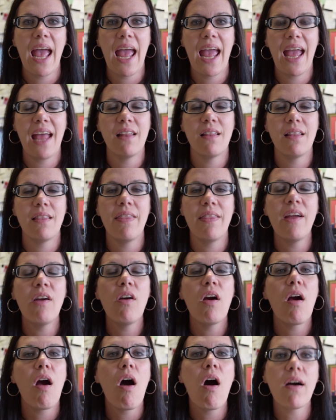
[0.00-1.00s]
And there
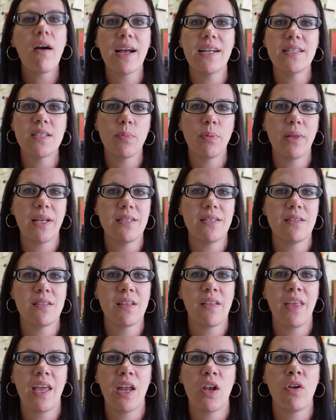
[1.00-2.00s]
are all kinds of places
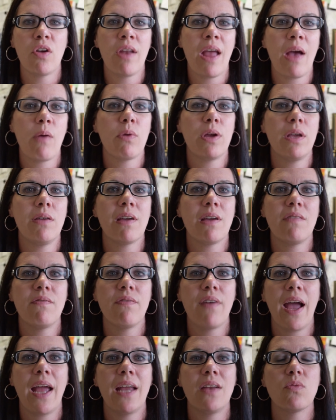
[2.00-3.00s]
on the internet where you can
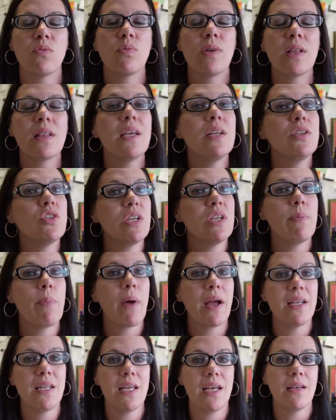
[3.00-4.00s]
find really cheap
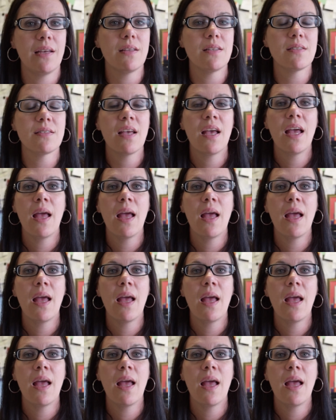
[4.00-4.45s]
ideas,